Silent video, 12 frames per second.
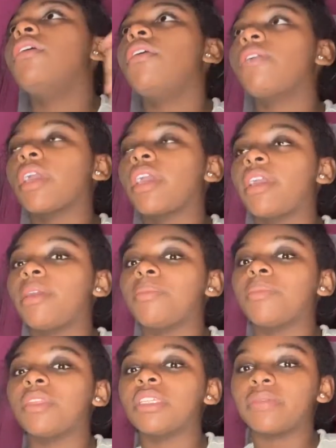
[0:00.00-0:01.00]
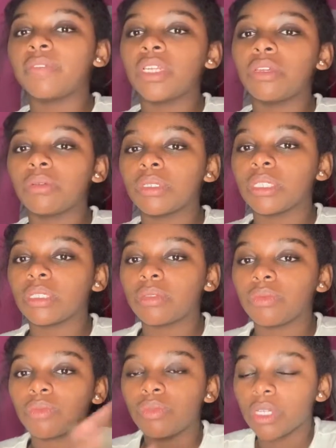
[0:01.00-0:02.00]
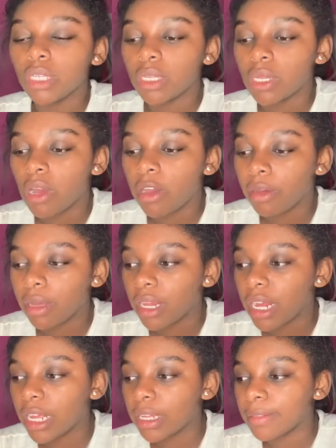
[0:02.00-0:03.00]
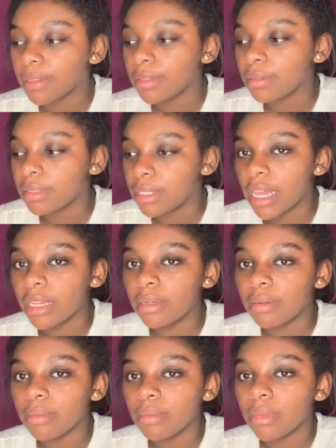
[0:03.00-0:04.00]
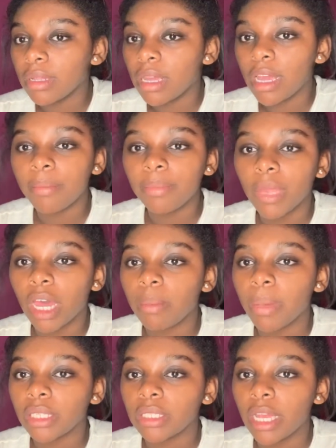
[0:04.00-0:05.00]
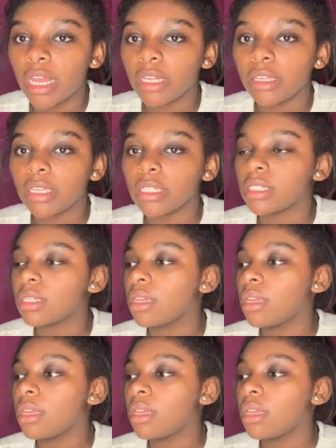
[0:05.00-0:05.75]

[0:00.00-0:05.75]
Okay, this video is really long, and I am not about to edit this.